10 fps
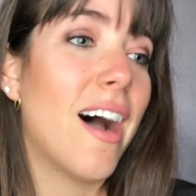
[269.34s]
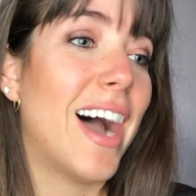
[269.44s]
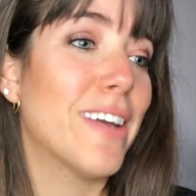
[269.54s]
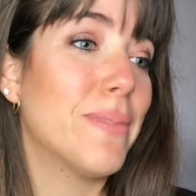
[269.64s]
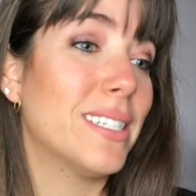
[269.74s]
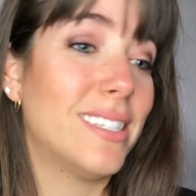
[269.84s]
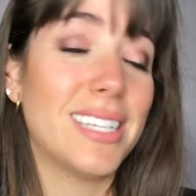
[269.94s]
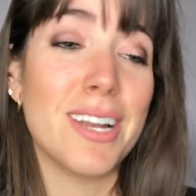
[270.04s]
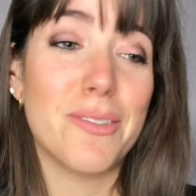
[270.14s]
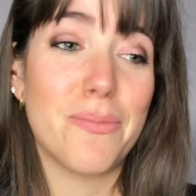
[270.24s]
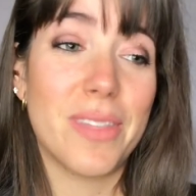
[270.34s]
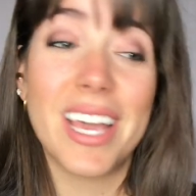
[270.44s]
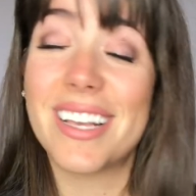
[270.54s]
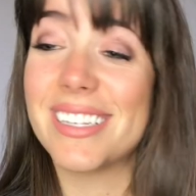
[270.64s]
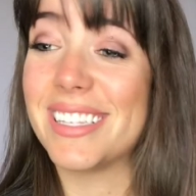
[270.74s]
I've been sent
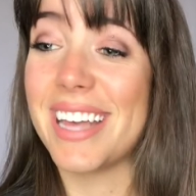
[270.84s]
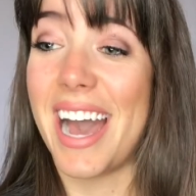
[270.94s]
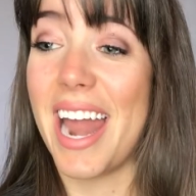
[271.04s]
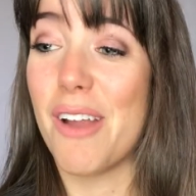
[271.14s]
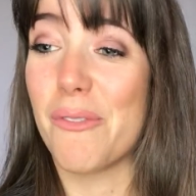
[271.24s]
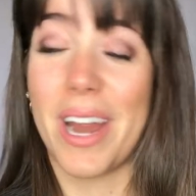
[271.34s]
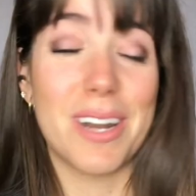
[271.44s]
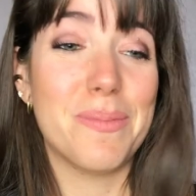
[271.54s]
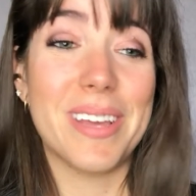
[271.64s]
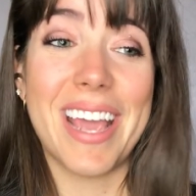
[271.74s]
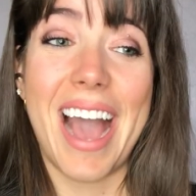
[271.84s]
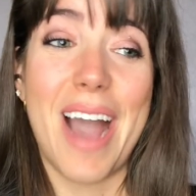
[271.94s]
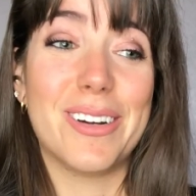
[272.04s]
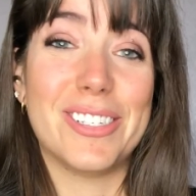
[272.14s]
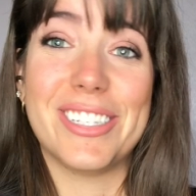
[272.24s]
things that randomly
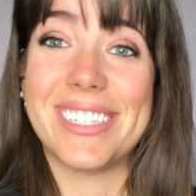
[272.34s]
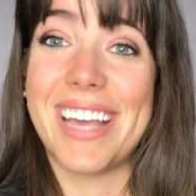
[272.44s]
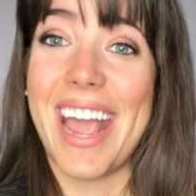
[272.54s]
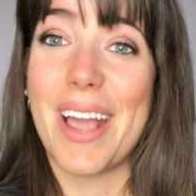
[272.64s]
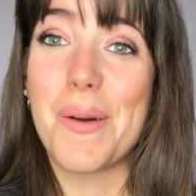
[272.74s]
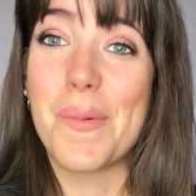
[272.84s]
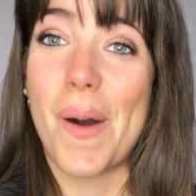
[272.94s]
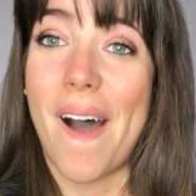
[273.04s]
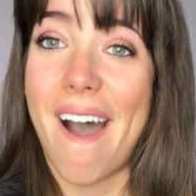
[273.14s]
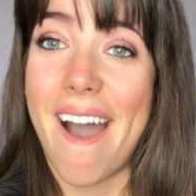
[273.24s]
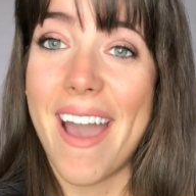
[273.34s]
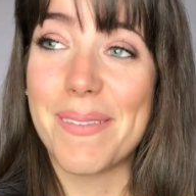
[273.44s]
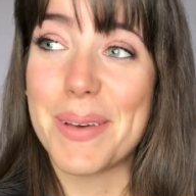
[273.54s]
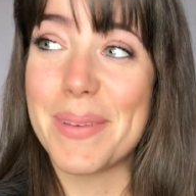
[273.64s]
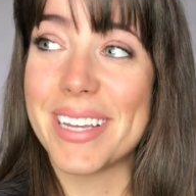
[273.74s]
I was just like, why
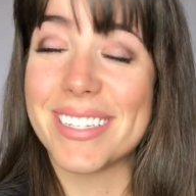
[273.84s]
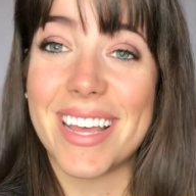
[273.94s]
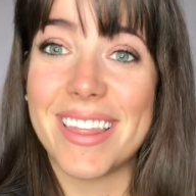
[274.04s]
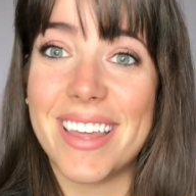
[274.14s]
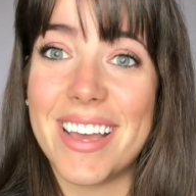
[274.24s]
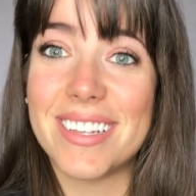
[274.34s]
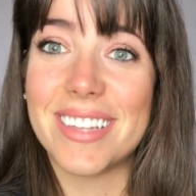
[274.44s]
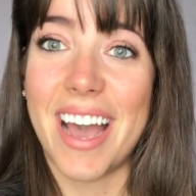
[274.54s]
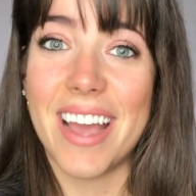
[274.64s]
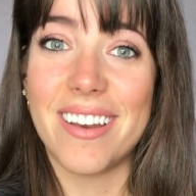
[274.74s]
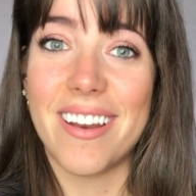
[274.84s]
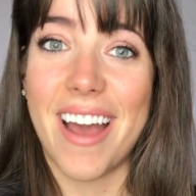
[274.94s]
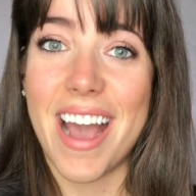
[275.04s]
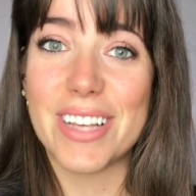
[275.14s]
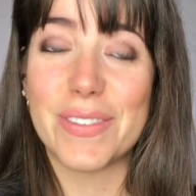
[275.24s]
am I being sent this? I did
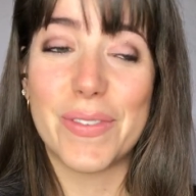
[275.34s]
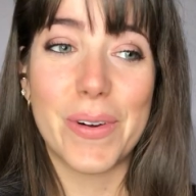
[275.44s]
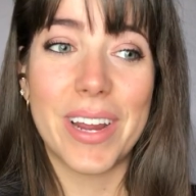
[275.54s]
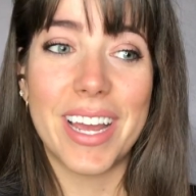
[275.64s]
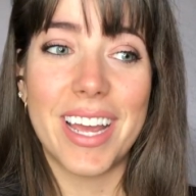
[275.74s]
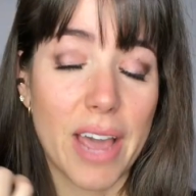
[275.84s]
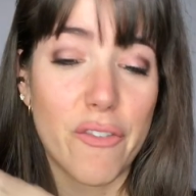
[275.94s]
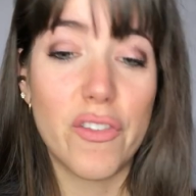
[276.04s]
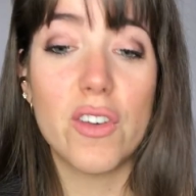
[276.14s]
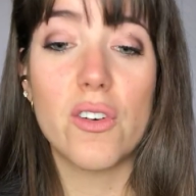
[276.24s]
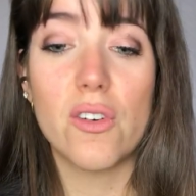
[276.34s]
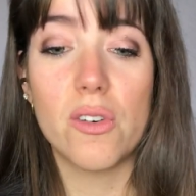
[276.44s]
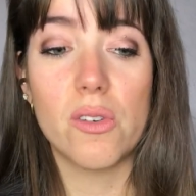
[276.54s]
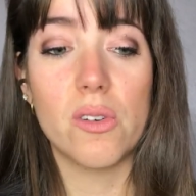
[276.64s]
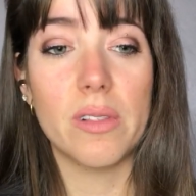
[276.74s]
not ask for it. I
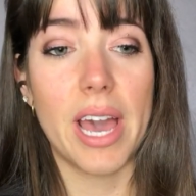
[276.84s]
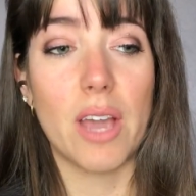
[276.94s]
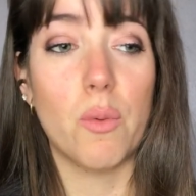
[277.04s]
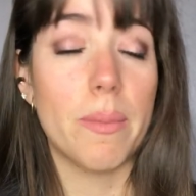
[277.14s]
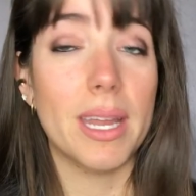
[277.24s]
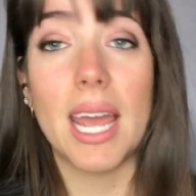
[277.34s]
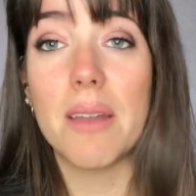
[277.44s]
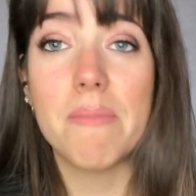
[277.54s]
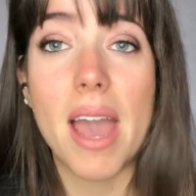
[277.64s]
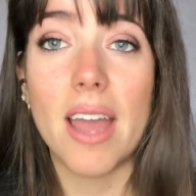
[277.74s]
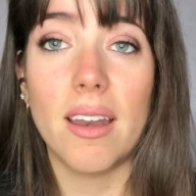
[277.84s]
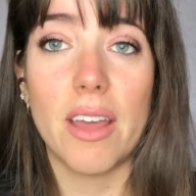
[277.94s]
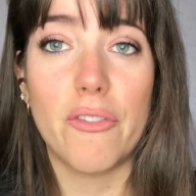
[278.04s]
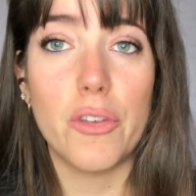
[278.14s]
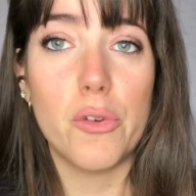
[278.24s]
feel like women and men,
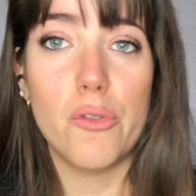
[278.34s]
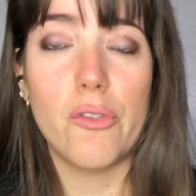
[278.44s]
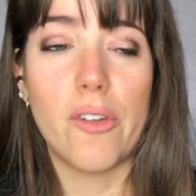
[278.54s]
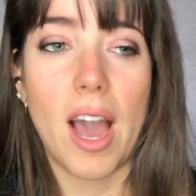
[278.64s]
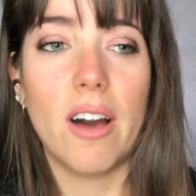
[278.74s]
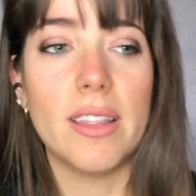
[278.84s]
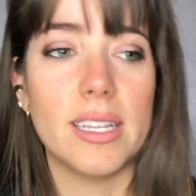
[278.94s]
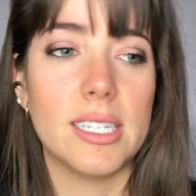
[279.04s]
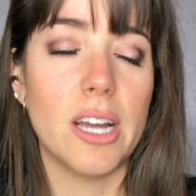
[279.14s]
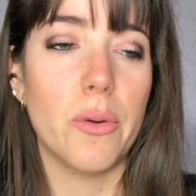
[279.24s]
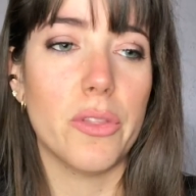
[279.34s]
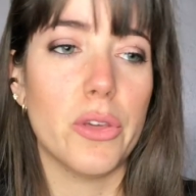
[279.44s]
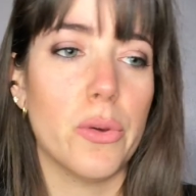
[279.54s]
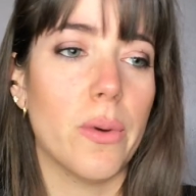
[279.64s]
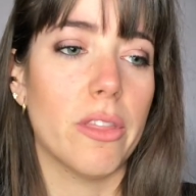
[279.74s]
if you've had this dealt with
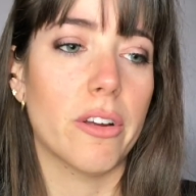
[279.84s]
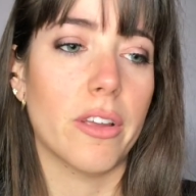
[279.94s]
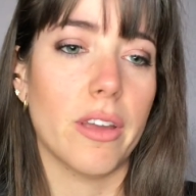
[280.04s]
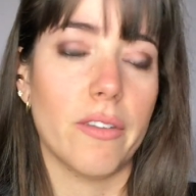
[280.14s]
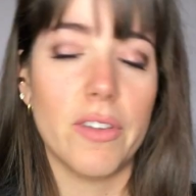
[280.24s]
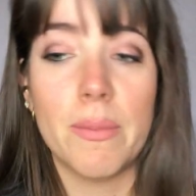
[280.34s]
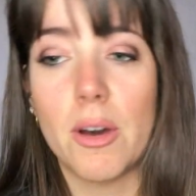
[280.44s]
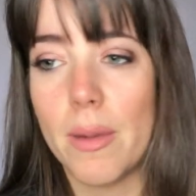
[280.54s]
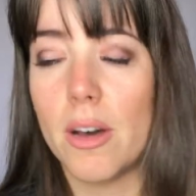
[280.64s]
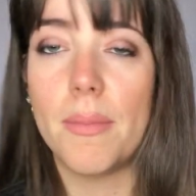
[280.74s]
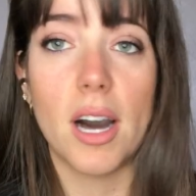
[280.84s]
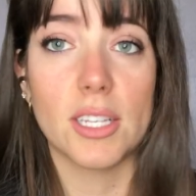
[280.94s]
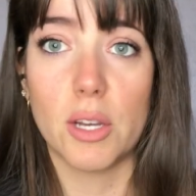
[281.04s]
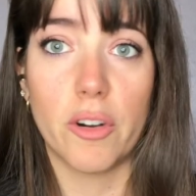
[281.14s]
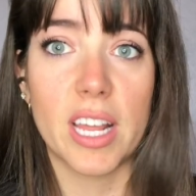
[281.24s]
you, whether you had a female, male
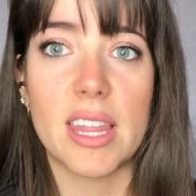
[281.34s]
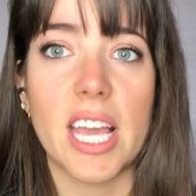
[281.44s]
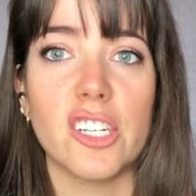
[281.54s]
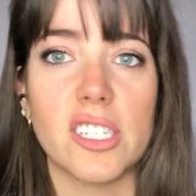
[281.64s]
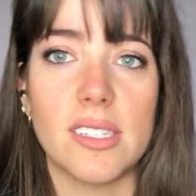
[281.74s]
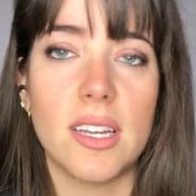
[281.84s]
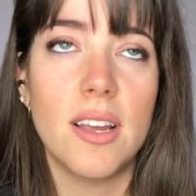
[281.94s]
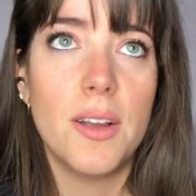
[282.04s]
boss or anything, just